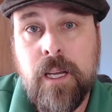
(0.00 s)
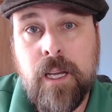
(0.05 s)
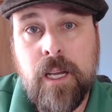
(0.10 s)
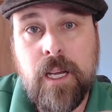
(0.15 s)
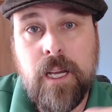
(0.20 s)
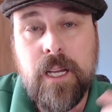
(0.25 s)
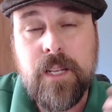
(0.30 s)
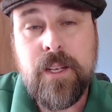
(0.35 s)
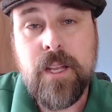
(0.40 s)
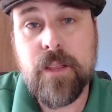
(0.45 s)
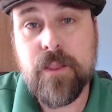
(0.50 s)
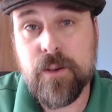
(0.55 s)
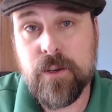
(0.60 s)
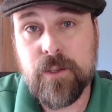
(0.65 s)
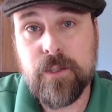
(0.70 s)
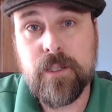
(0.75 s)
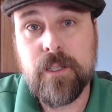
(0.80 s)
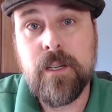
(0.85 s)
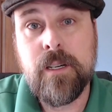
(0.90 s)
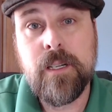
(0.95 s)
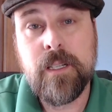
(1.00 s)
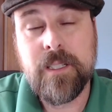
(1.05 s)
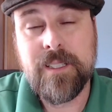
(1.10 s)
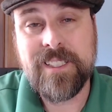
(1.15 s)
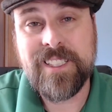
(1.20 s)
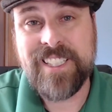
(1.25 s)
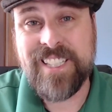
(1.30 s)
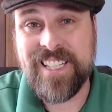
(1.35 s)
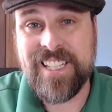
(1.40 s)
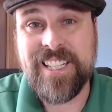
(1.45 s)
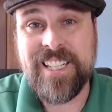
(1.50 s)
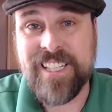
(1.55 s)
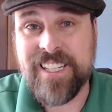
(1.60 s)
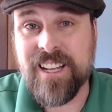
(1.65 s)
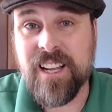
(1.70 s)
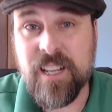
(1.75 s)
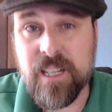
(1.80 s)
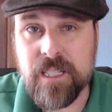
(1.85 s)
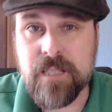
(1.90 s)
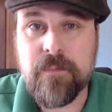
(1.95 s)
Another gig
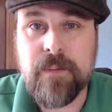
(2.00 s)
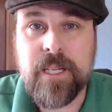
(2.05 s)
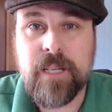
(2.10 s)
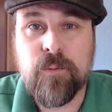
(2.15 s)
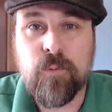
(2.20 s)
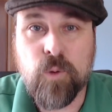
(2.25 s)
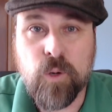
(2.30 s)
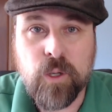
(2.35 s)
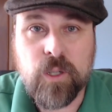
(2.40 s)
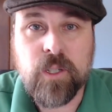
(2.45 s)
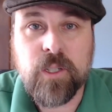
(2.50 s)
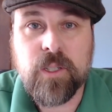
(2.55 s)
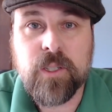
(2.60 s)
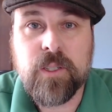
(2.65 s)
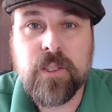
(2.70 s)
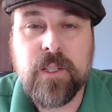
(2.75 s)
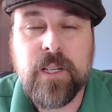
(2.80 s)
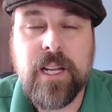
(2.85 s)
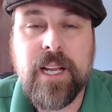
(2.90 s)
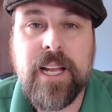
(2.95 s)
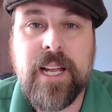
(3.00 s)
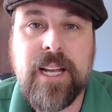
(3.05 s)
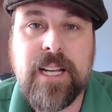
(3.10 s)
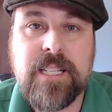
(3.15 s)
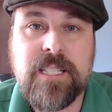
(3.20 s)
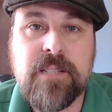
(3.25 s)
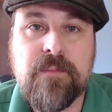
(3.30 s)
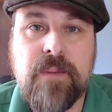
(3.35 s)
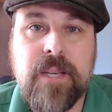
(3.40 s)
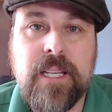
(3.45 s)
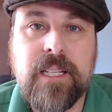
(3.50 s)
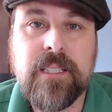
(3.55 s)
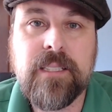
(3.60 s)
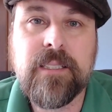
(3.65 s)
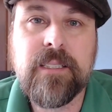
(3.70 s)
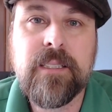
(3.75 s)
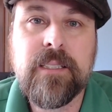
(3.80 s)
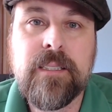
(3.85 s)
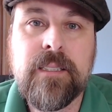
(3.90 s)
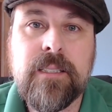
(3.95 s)
economy worker has
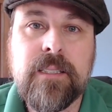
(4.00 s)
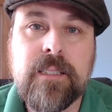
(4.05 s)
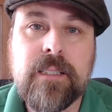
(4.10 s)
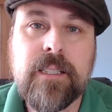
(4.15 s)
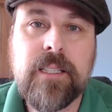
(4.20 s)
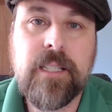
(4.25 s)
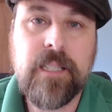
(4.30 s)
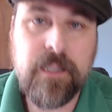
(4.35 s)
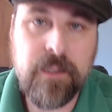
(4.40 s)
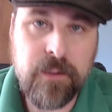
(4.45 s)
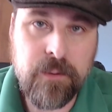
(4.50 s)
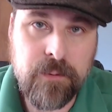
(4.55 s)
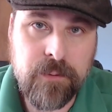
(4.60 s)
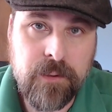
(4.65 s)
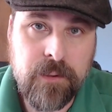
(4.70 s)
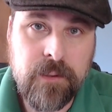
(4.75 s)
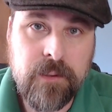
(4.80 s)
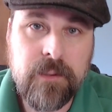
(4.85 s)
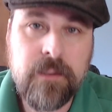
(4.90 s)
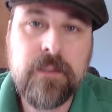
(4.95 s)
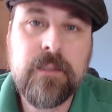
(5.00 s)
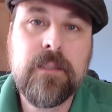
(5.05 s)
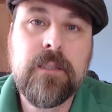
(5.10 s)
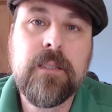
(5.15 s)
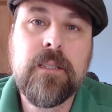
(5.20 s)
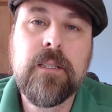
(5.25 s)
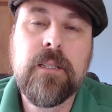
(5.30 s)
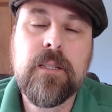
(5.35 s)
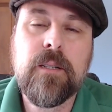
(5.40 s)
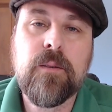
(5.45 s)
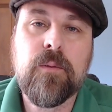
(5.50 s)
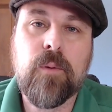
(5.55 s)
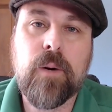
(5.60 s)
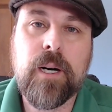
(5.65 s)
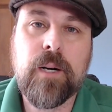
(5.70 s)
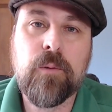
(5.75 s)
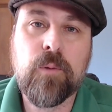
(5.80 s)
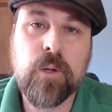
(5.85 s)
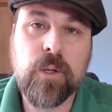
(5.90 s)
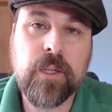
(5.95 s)
been killed
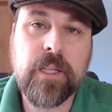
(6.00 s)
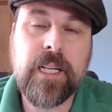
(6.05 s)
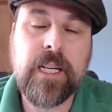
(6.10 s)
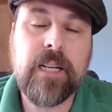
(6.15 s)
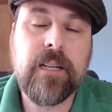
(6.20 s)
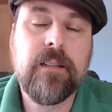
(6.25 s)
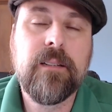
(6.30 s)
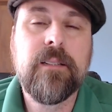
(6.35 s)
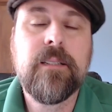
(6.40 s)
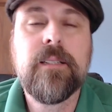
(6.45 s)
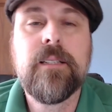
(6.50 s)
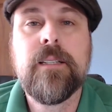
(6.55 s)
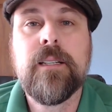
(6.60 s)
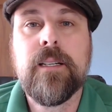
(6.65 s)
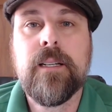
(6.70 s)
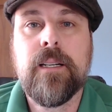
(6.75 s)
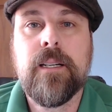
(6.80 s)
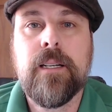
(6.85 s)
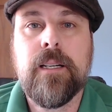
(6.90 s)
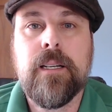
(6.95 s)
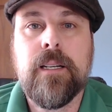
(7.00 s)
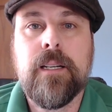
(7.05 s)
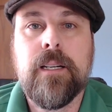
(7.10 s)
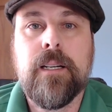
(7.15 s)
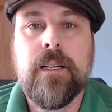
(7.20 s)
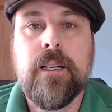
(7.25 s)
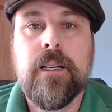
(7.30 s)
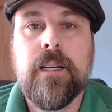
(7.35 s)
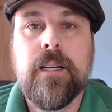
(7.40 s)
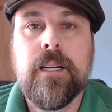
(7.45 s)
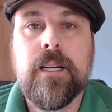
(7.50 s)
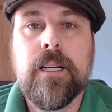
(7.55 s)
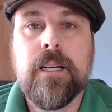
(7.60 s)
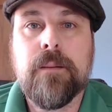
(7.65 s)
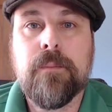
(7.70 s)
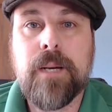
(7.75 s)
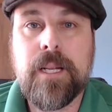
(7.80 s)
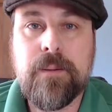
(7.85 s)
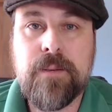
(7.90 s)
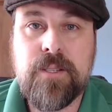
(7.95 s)
while working.
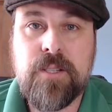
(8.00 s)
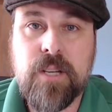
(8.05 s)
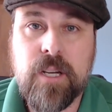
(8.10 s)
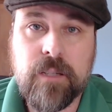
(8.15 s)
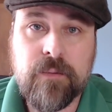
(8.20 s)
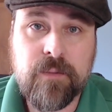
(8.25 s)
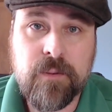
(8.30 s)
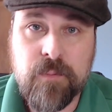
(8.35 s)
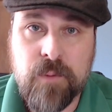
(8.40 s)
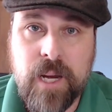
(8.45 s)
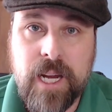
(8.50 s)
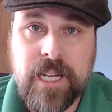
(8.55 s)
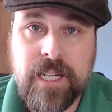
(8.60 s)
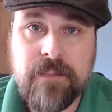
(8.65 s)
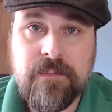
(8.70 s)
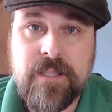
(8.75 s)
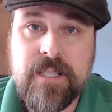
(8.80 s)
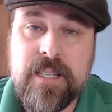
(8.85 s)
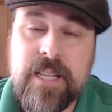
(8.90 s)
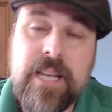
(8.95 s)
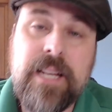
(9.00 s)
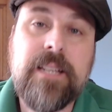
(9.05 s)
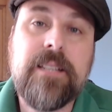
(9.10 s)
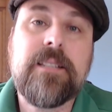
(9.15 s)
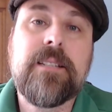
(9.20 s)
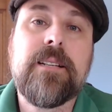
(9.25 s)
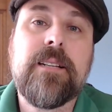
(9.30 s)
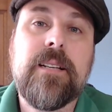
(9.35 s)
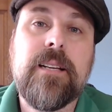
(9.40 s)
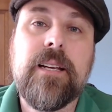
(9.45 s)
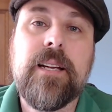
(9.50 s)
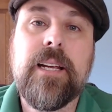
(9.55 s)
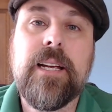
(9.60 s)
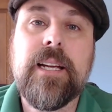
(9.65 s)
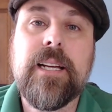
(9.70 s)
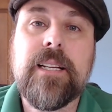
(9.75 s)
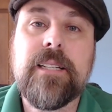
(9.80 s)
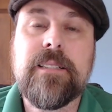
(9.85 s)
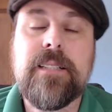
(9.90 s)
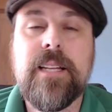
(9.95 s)
My name is John from Ride Upstate,
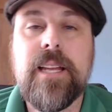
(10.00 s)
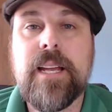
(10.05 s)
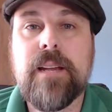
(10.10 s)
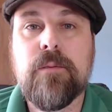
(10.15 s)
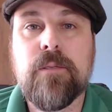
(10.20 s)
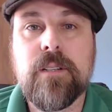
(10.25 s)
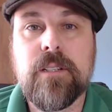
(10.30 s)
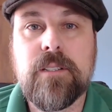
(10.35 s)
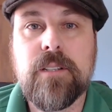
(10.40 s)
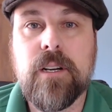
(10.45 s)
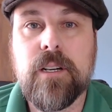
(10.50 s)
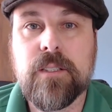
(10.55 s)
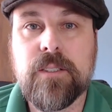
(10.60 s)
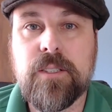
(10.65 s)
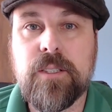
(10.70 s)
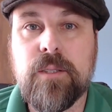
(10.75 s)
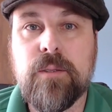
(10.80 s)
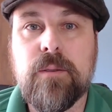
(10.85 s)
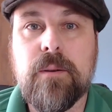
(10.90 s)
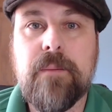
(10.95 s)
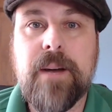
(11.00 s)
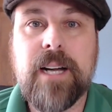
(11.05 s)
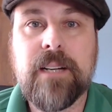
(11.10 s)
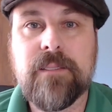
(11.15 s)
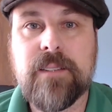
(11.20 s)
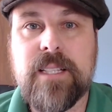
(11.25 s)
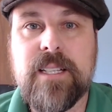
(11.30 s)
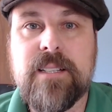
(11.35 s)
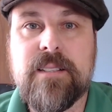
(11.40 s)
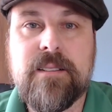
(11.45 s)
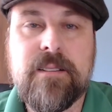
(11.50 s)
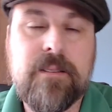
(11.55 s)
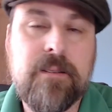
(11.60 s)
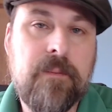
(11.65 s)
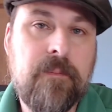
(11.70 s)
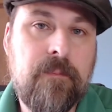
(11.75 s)
and today I want to talk to you about this